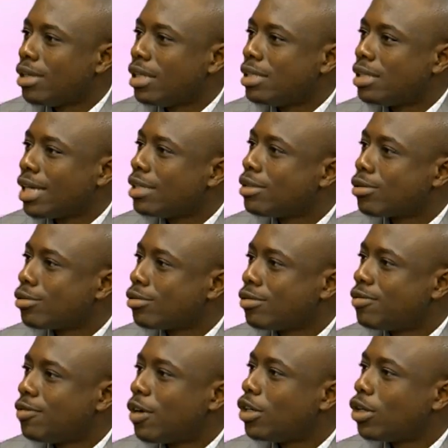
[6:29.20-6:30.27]
intend to
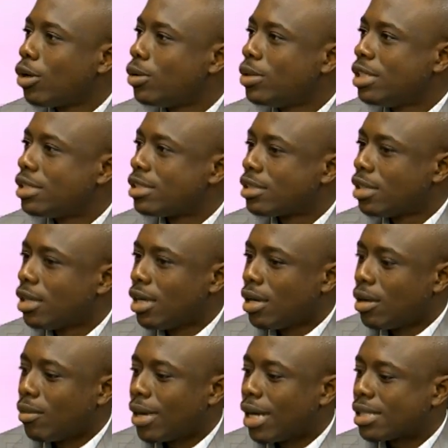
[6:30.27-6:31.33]
fund all this.
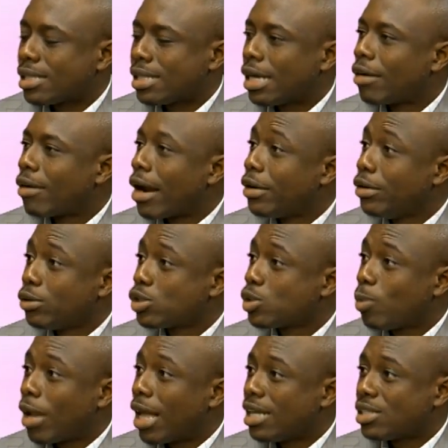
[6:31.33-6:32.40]
We are seeing grandiose
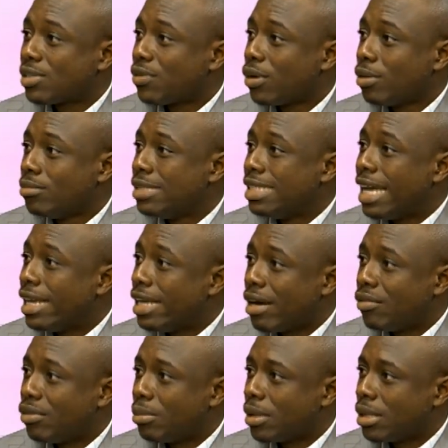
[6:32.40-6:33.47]
plans from nearly
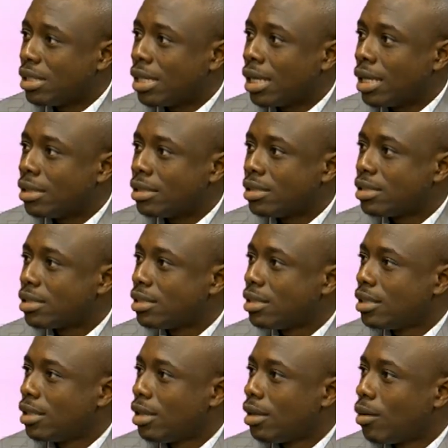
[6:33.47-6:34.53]
everybody, and
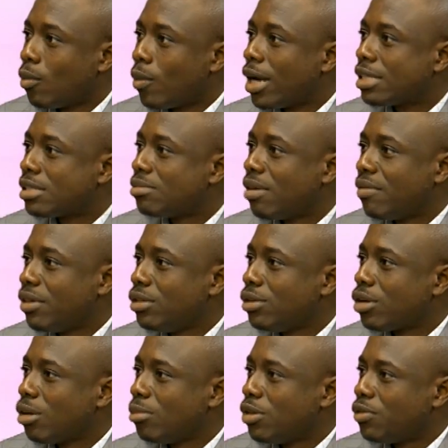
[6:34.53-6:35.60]
where's the revenue
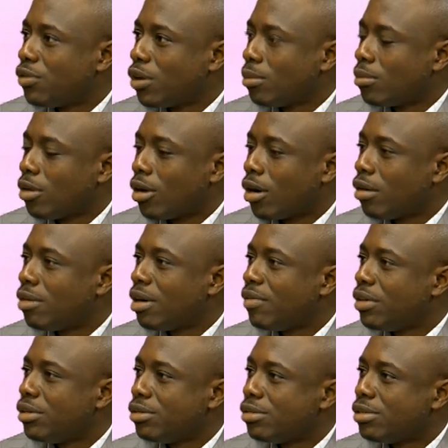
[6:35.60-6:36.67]
coming from? Our
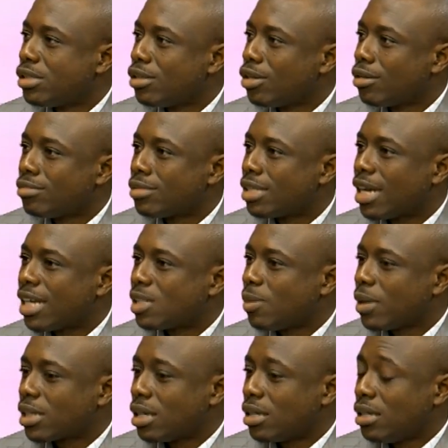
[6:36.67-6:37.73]
revenue is not
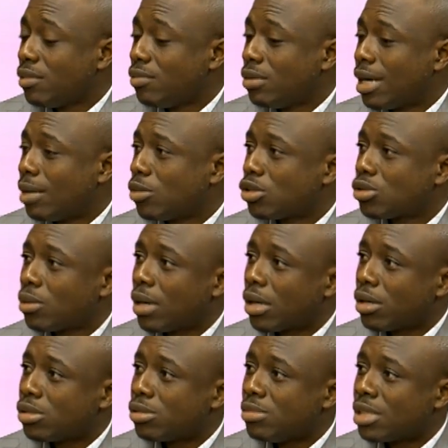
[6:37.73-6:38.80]
expected. Even I'm not sure we're
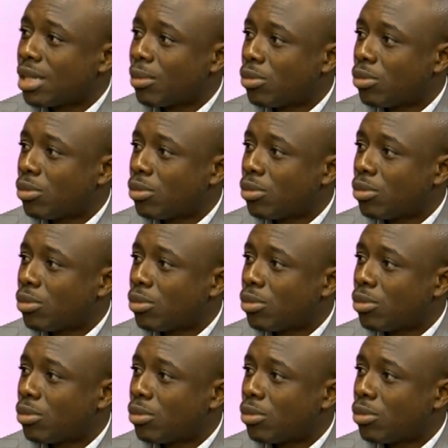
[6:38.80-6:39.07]
going to meet our